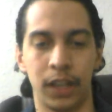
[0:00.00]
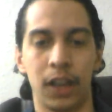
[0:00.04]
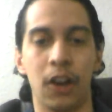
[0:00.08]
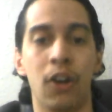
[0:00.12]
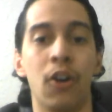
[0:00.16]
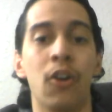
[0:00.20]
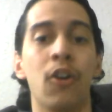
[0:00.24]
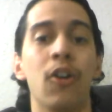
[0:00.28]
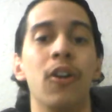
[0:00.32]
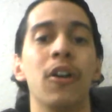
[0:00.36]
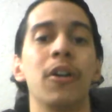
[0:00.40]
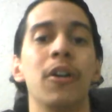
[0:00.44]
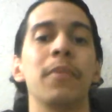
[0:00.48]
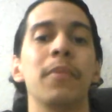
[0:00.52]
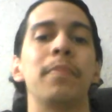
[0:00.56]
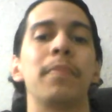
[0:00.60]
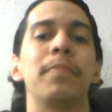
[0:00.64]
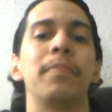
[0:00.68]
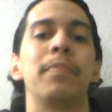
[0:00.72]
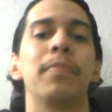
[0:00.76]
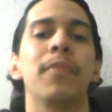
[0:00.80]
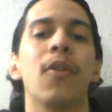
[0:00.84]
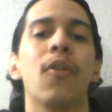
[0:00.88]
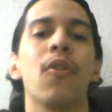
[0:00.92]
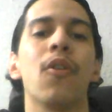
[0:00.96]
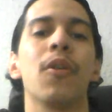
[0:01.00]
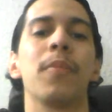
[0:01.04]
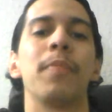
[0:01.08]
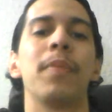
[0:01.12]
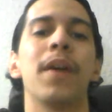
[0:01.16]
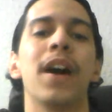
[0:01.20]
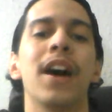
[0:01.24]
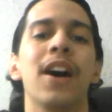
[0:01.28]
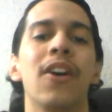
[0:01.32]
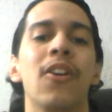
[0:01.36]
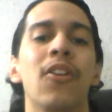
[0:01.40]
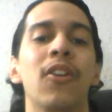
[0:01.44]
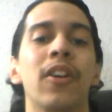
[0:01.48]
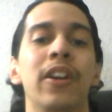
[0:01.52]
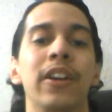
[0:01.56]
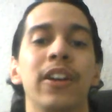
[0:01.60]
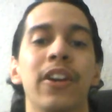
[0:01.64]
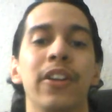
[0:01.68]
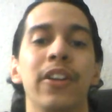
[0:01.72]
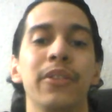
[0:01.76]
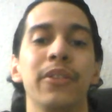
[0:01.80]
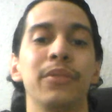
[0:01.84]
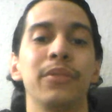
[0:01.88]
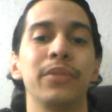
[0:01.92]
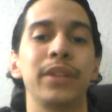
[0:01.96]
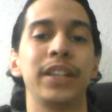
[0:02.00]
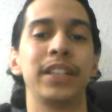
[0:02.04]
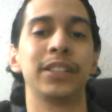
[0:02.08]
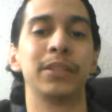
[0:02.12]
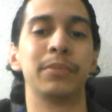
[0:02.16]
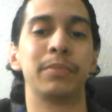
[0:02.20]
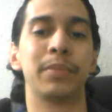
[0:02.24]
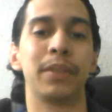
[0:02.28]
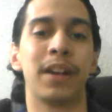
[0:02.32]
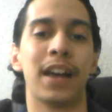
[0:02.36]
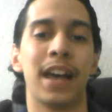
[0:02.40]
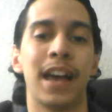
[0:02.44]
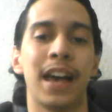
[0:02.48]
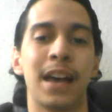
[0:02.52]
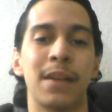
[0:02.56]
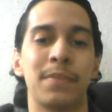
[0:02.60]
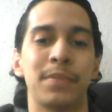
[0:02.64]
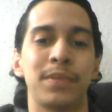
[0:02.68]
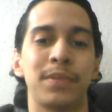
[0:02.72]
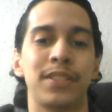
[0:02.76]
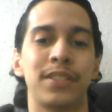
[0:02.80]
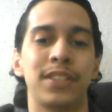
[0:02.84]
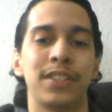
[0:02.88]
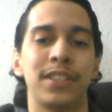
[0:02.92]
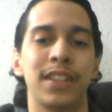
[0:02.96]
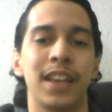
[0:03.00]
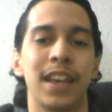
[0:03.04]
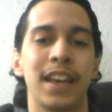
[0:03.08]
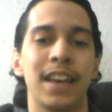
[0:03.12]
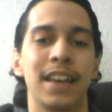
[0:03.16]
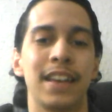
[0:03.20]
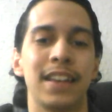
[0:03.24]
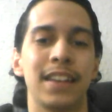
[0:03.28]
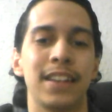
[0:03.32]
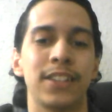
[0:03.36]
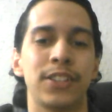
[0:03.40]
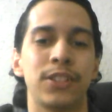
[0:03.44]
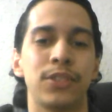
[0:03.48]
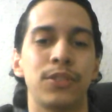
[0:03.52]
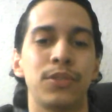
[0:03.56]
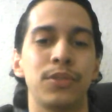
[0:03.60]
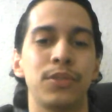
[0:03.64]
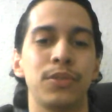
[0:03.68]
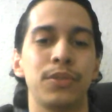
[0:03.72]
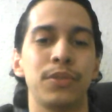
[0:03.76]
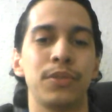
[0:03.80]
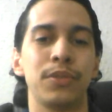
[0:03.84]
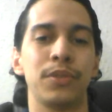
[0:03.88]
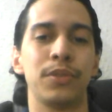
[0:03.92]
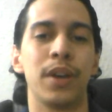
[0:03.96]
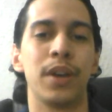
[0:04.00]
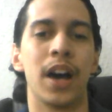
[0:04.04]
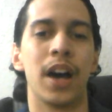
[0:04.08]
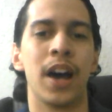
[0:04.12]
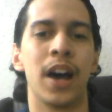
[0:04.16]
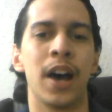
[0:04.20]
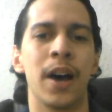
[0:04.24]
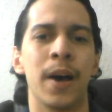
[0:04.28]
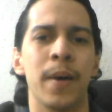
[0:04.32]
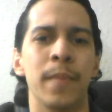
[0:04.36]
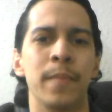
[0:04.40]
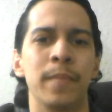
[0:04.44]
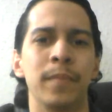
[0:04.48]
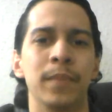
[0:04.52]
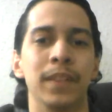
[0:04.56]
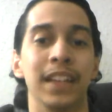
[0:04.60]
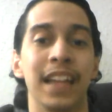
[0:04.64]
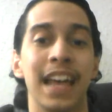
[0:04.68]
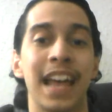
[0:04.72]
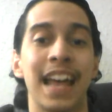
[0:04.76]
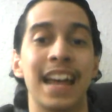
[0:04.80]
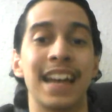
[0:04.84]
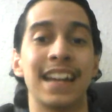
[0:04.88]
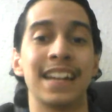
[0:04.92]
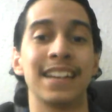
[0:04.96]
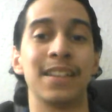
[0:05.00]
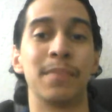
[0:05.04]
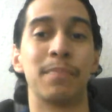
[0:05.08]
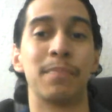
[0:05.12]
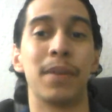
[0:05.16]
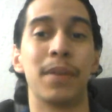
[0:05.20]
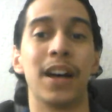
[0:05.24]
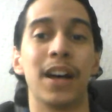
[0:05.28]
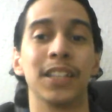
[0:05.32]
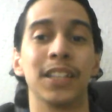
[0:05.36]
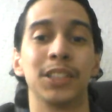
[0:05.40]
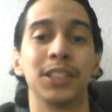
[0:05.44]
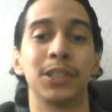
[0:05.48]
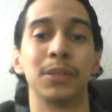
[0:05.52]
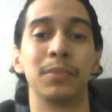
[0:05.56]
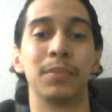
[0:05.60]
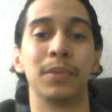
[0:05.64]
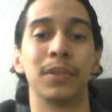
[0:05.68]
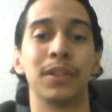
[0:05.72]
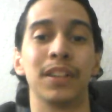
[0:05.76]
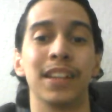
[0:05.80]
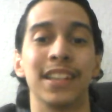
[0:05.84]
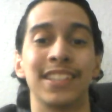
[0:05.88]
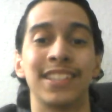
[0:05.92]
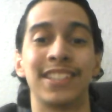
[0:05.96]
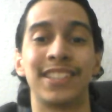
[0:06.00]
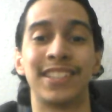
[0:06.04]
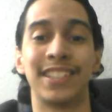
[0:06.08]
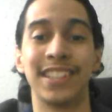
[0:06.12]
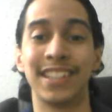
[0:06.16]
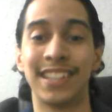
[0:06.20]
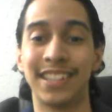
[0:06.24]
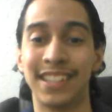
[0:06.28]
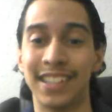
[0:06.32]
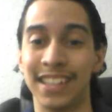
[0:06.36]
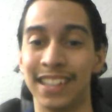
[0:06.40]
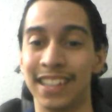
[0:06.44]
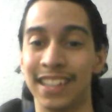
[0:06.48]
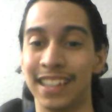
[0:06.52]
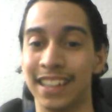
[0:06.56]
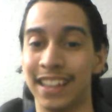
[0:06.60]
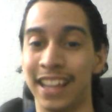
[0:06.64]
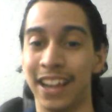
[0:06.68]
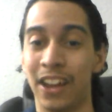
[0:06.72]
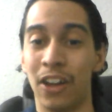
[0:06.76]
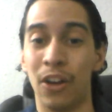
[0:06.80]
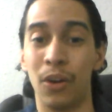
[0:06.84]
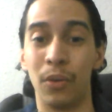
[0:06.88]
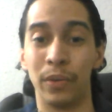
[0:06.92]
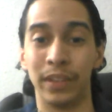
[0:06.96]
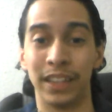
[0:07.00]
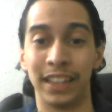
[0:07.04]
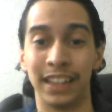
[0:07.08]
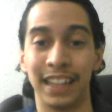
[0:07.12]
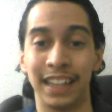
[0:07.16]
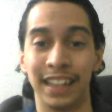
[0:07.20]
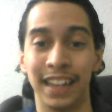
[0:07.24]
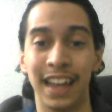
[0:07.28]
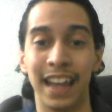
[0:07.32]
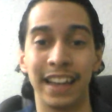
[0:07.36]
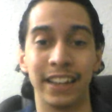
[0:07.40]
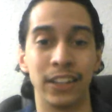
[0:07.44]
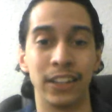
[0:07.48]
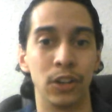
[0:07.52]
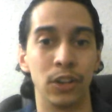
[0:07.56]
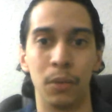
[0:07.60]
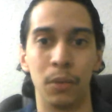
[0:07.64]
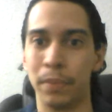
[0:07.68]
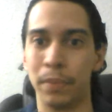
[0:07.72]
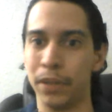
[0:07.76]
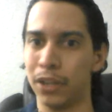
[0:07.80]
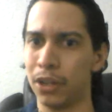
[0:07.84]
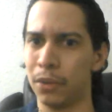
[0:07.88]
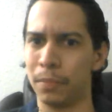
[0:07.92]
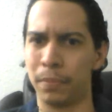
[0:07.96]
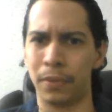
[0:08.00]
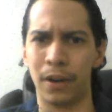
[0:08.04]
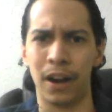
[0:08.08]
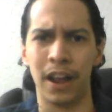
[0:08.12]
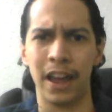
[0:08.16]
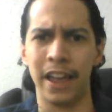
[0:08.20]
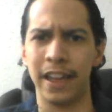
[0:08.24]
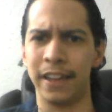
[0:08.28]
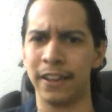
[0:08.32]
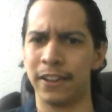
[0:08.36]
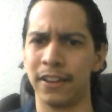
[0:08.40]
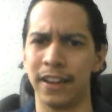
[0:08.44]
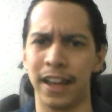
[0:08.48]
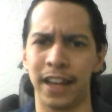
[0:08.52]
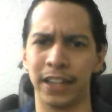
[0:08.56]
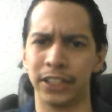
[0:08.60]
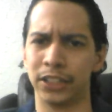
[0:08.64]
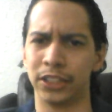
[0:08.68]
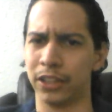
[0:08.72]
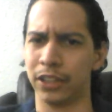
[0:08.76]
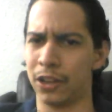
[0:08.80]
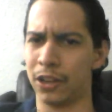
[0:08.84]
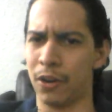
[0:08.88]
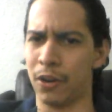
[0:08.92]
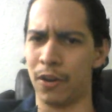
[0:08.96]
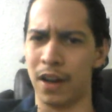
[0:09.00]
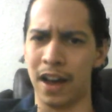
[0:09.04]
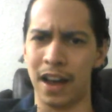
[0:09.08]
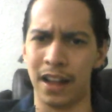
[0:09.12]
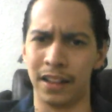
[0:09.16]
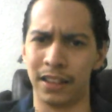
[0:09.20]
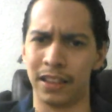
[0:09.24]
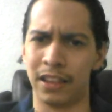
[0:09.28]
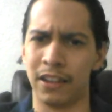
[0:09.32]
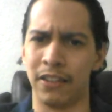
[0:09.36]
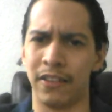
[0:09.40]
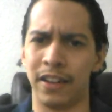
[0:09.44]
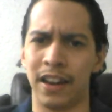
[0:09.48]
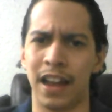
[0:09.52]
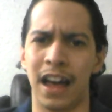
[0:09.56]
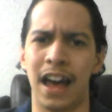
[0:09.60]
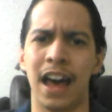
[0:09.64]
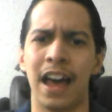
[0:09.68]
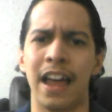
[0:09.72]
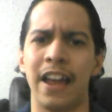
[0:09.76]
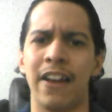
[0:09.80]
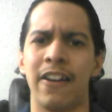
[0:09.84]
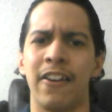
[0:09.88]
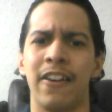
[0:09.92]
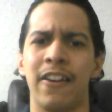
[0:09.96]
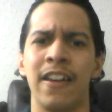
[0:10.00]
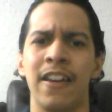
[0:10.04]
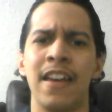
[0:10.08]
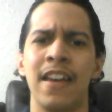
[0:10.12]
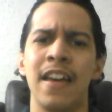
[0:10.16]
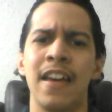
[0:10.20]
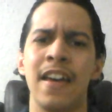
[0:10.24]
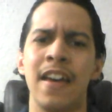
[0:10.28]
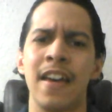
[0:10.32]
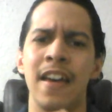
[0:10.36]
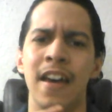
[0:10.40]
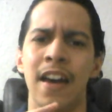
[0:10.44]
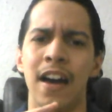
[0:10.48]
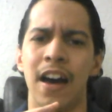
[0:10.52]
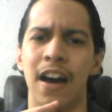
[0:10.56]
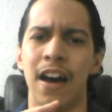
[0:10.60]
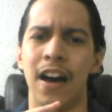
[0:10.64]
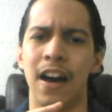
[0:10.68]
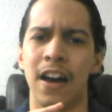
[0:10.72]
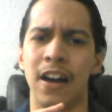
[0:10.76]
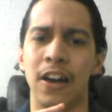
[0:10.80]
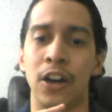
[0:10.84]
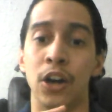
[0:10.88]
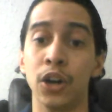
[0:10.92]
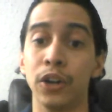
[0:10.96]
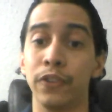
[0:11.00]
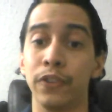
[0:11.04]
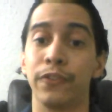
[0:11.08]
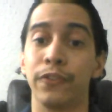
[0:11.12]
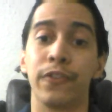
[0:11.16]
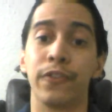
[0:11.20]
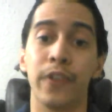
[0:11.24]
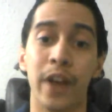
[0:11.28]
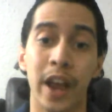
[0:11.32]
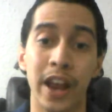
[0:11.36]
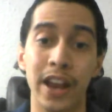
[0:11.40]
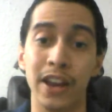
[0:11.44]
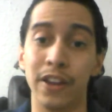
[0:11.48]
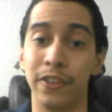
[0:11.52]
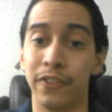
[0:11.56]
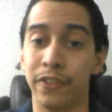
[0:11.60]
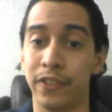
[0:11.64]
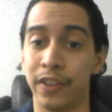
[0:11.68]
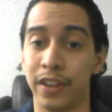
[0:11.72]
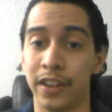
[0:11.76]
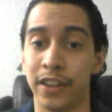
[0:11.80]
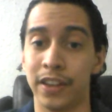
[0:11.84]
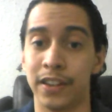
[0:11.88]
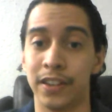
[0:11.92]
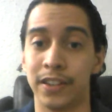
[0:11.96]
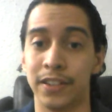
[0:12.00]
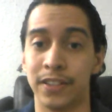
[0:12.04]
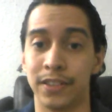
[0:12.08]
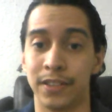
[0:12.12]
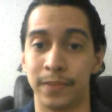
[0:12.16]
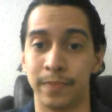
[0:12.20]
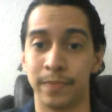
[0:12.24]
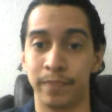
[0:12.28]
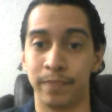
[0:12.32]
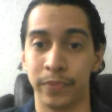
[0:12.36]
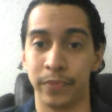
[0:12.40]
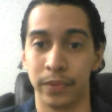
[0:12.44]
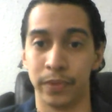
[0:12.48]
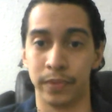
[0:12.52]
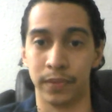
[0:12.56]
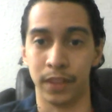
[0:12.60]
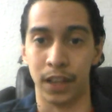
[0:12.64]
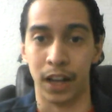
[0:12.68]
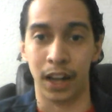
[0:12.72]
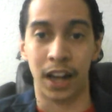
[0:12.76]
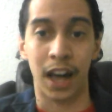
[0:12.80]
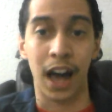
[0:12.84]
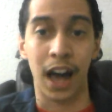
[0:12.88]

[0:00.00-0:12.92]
Or another reason, perhaps, say, is to land a possible assistant that they like. You know, Bill O'Brien could actually go out there and hire a good friend of his, a